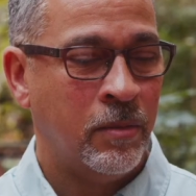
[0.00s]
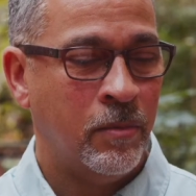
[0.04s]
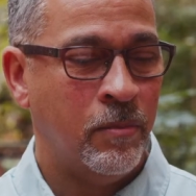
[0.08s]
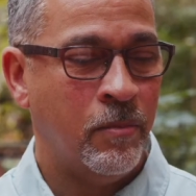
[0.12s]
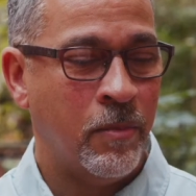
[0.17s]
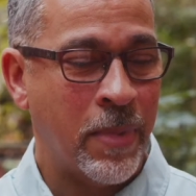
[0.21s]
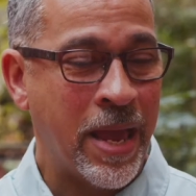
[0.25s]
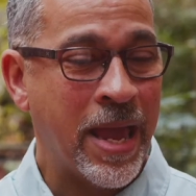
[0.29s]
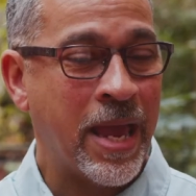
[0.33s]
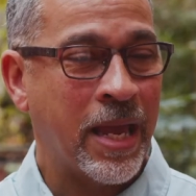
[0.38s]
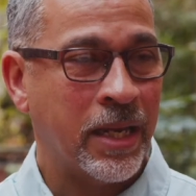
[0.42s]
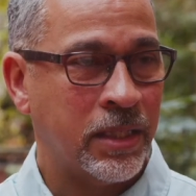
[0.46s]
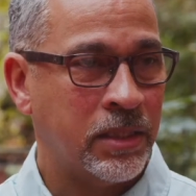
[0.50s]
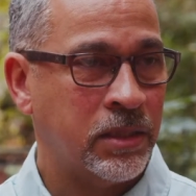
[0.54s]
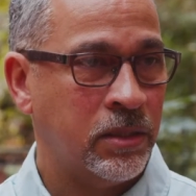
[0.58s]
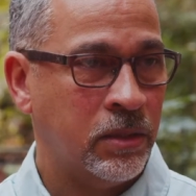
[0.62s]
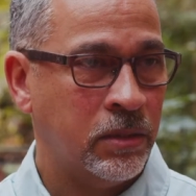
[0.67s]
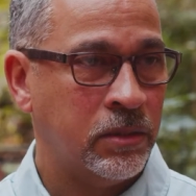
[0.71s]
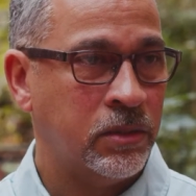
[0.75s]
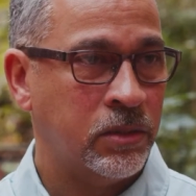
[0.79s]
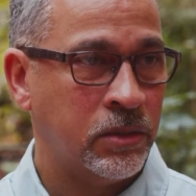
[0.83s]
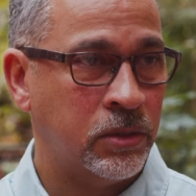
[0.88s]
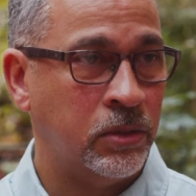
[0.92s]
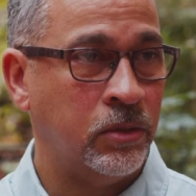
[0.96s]
match
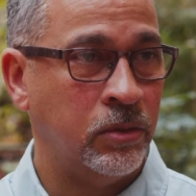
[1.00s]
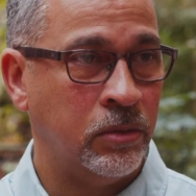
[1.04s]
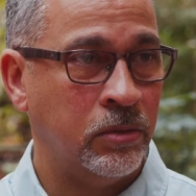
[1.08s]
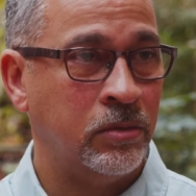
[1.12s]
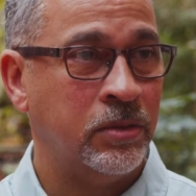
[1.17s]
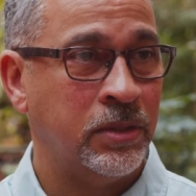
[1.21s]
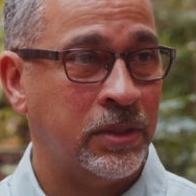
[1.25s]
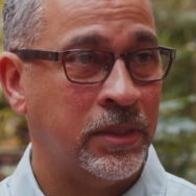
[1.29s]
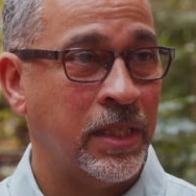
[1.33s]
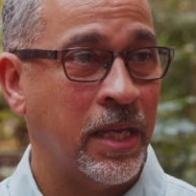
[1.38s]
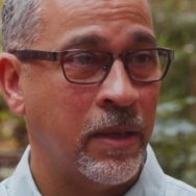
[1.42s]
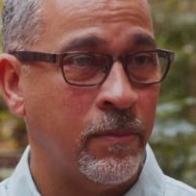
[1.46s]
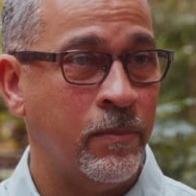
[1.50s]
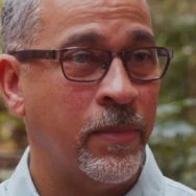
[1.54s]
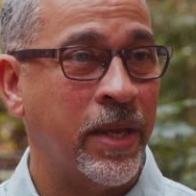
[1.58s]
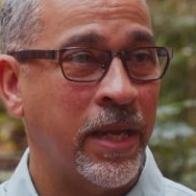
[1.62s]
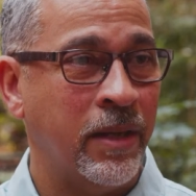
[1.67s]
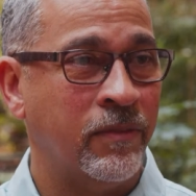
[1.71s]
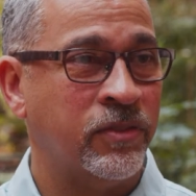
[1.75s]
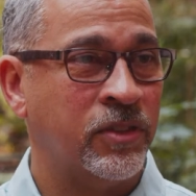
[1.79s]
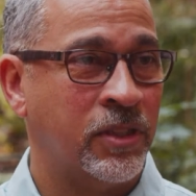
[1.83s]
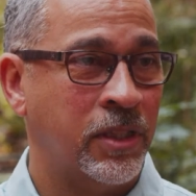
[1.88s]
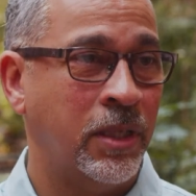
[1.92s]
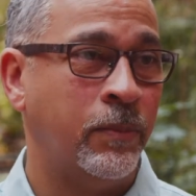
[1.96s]
students that may
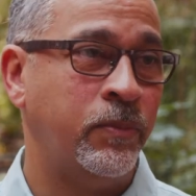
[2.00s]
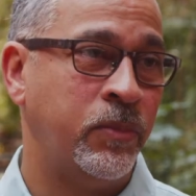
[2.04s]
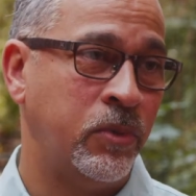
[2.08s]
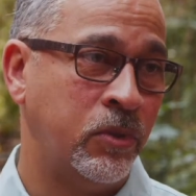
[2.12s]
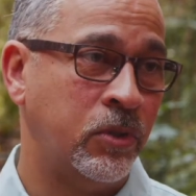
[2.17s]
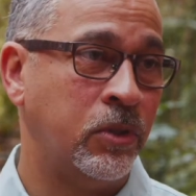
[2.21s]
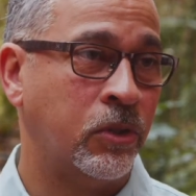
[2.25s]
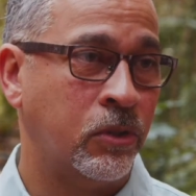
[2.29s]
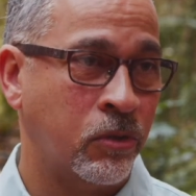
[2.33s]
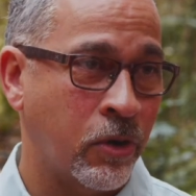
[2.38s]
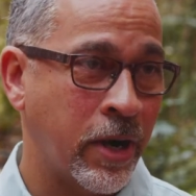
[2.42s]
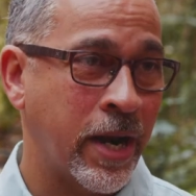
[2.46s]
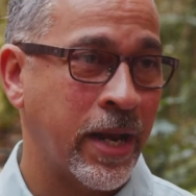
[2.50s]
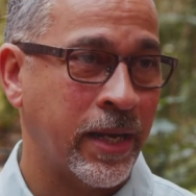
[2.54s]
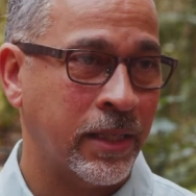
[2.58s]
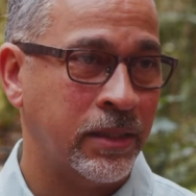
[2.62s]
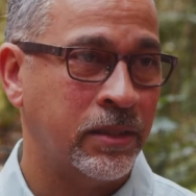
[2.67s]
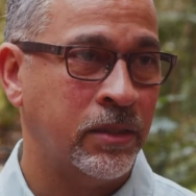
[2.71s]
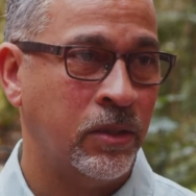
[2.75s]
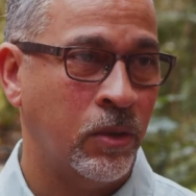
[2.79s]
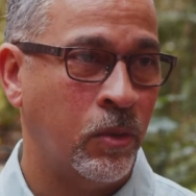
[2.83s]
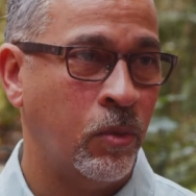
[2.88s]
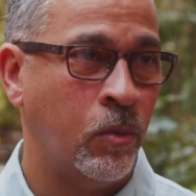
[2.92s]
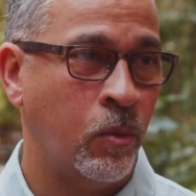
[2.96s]
have slipped through the
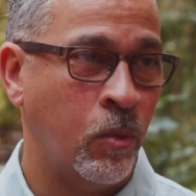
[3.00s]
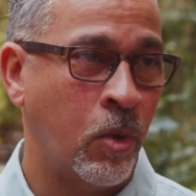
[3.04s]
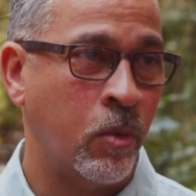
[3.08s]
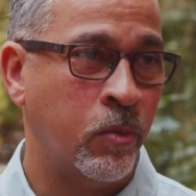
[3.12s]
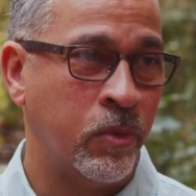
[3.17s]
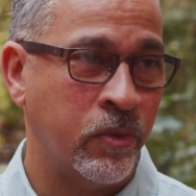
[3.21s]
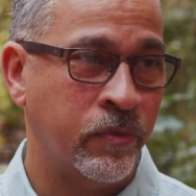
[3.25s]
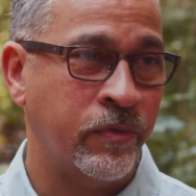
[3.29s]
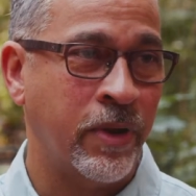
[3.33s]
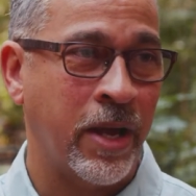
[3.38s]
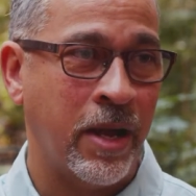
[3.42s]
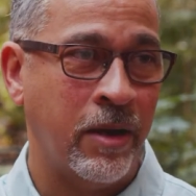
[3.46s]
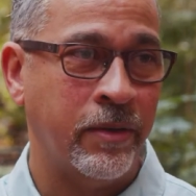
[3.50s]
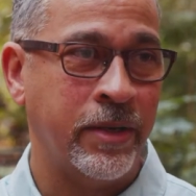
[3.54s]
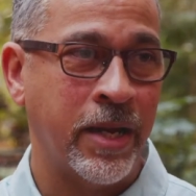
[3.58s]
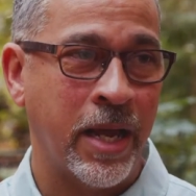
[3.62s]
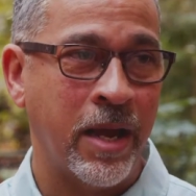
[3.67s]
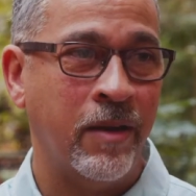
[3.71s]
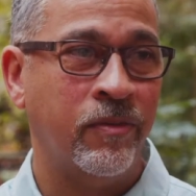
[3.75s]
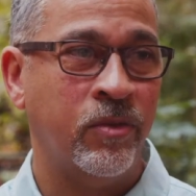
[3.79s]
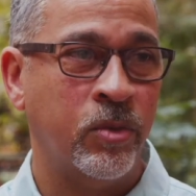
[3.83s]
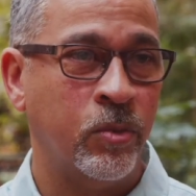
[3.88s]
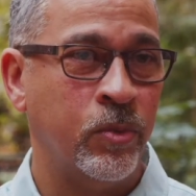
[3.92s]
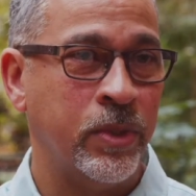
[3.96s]
cracks. What we found
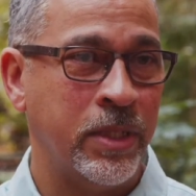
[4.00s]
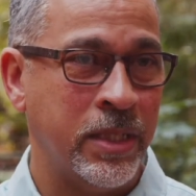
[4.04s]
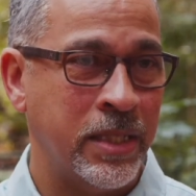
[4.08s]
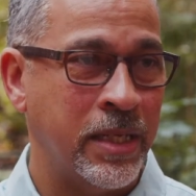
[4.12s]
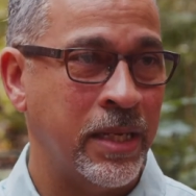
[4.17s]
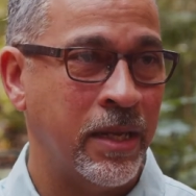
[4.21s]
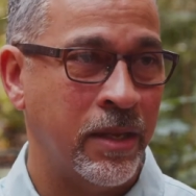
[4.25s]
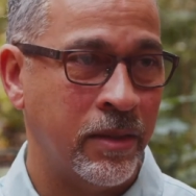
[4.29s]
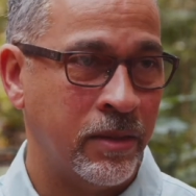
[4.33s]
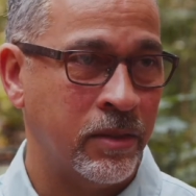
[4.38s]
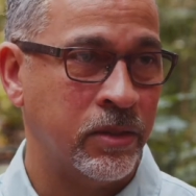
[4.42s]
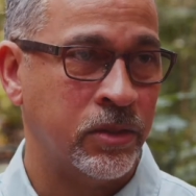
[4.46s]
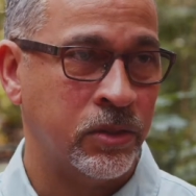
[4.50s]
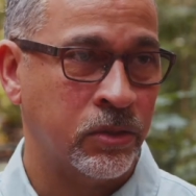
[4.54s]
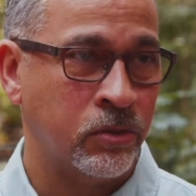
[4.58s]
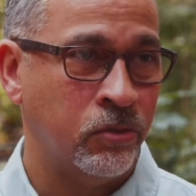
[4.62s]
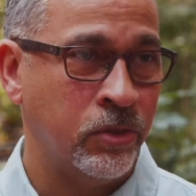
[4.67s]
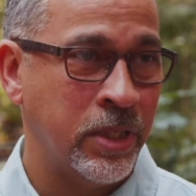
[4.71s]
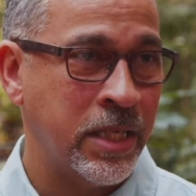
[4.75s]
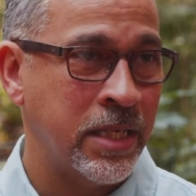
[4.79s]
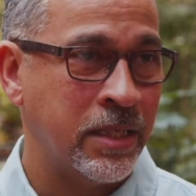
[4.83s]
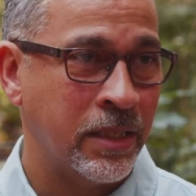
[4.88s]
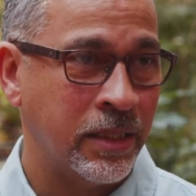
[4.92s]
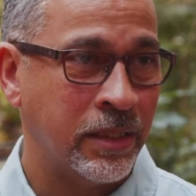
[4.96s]
after we did the
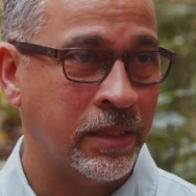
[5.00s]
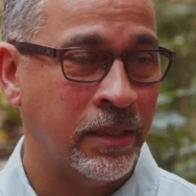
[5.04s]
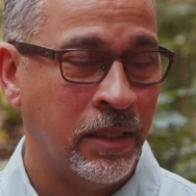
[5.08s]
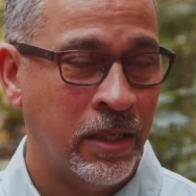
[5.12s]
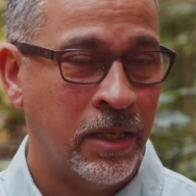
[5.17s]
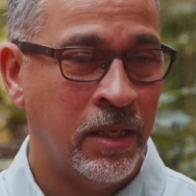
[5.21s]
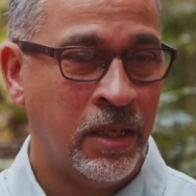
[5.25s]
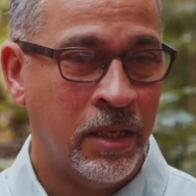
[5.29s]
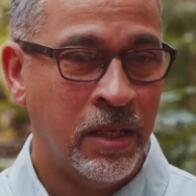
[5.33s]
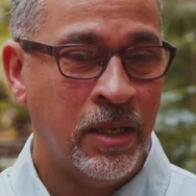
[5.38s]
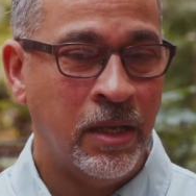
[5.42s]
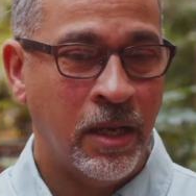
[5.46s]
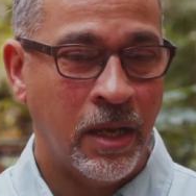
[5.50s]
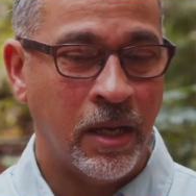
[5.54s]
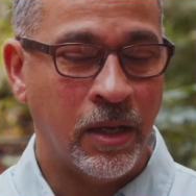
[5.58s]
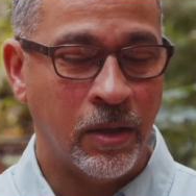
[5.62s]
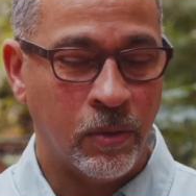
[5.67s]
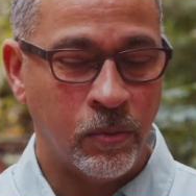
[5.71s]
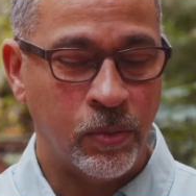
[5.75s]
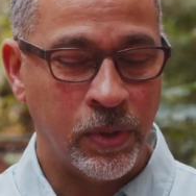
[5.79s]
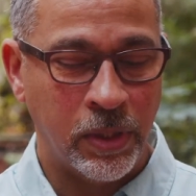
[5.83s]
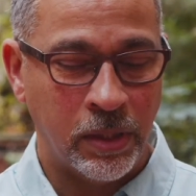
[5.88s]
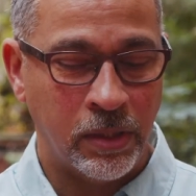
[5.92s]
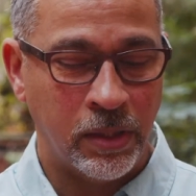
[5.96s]
screening,
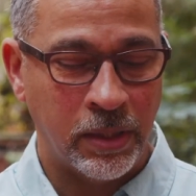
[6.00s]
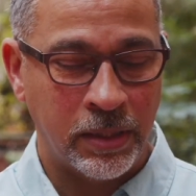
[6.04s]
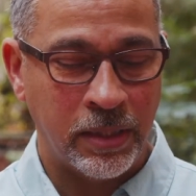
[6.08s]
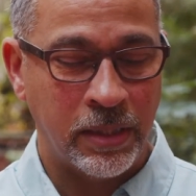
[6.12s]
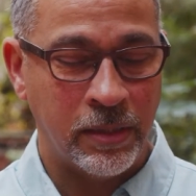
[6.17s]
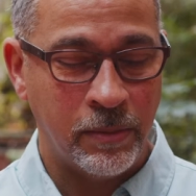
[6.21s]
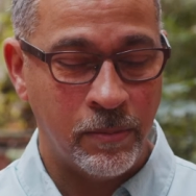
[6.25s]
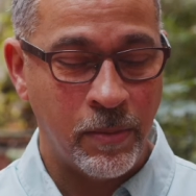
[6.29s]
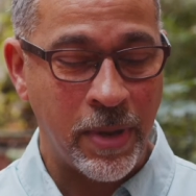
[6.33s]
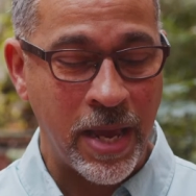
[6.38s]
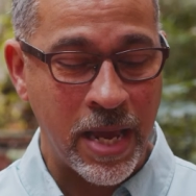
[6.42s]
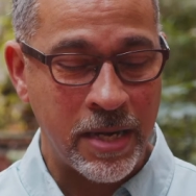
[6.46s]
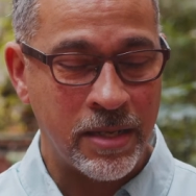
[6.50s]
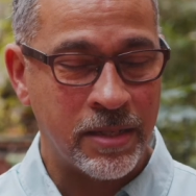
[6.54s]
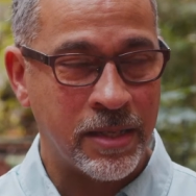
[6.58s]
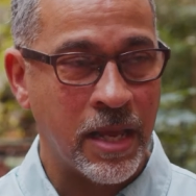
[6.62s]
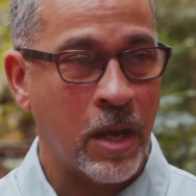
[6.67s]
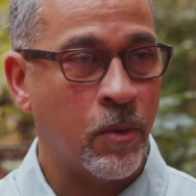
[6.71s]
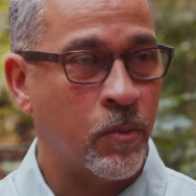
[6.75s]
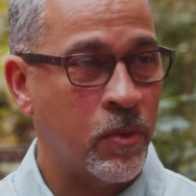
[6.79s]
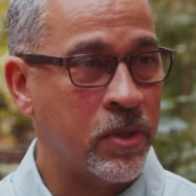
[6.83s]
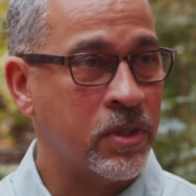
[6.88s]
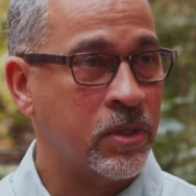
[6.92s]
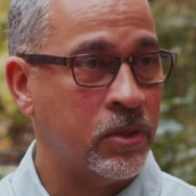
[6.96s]
uh, we looked and matched
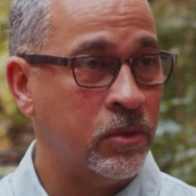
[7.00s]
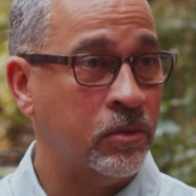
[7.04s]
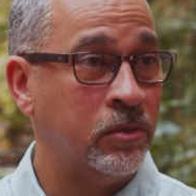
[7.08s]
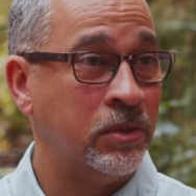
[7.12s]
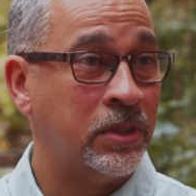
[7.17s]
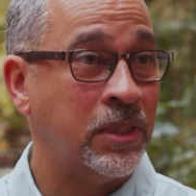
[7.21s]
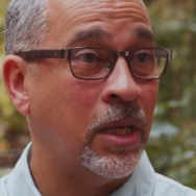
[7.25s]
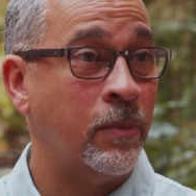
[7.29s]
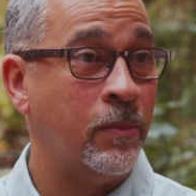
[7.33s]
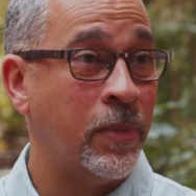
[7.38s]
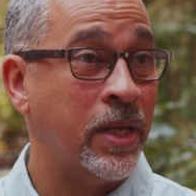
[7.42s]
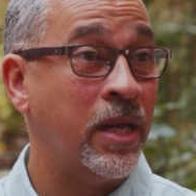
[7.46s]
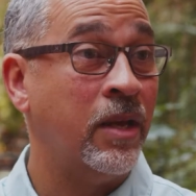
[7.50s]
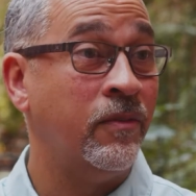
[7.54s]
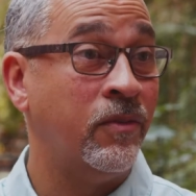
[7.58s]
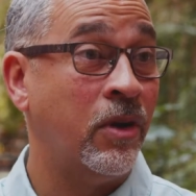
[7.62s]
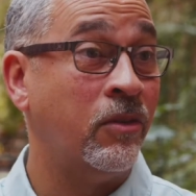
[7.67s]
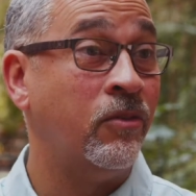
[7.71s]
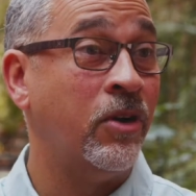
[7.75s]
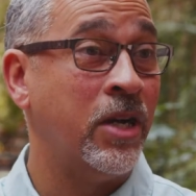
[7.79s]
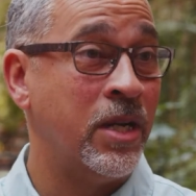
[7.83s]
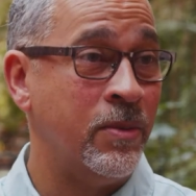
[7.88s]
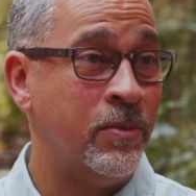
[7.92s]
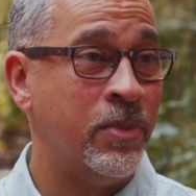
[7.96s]
that with students that may have
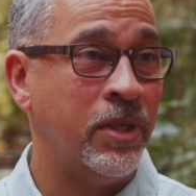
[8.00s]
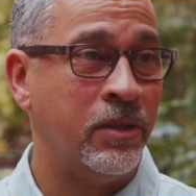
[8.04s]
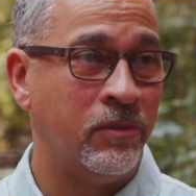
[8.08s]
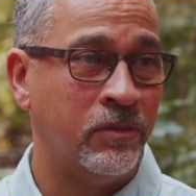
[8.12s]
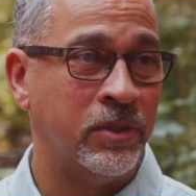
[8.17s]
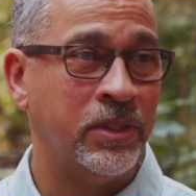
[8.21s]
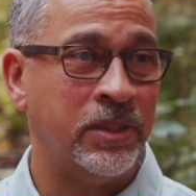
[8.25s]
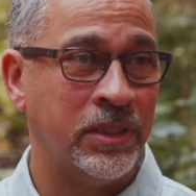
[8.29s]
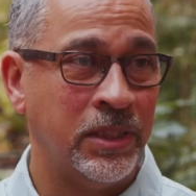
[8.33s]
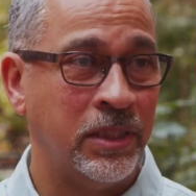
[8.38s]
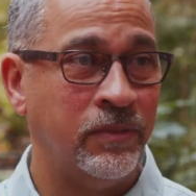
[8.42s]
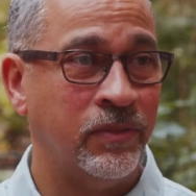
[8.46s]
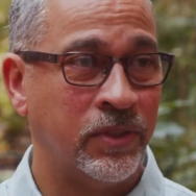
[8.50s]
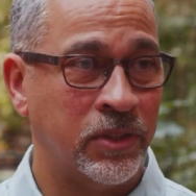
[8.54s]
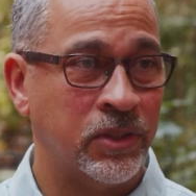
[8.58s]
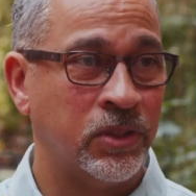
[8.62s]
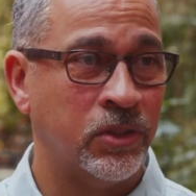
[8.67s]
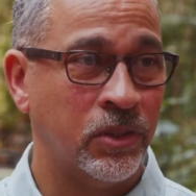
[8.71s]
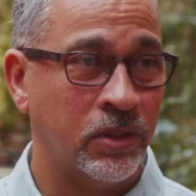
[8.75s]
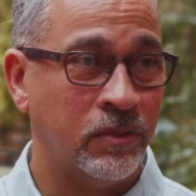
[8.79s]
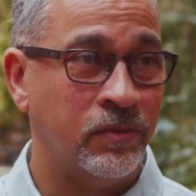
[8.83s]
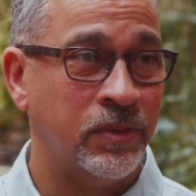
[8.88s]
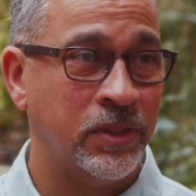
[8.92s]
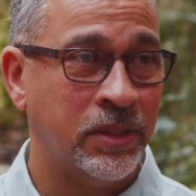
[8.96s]
already been receiving
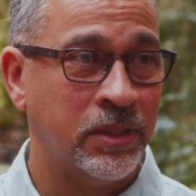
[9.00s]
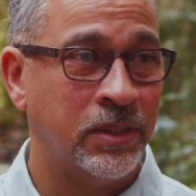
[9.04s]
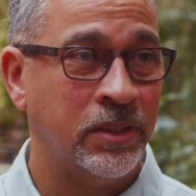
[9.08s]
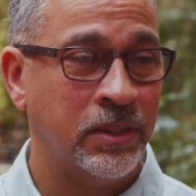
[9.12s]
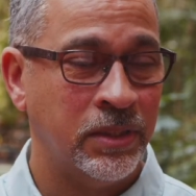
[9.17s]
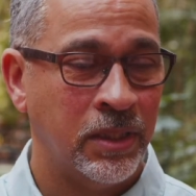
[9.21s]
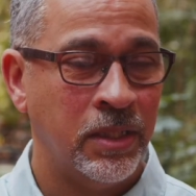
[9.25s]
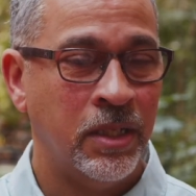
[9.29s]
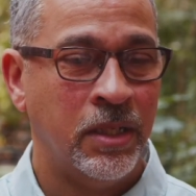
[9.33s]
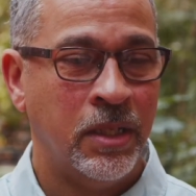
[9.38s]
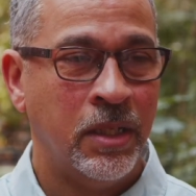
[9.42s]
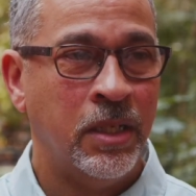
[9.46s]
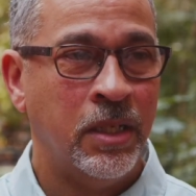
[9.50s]
services,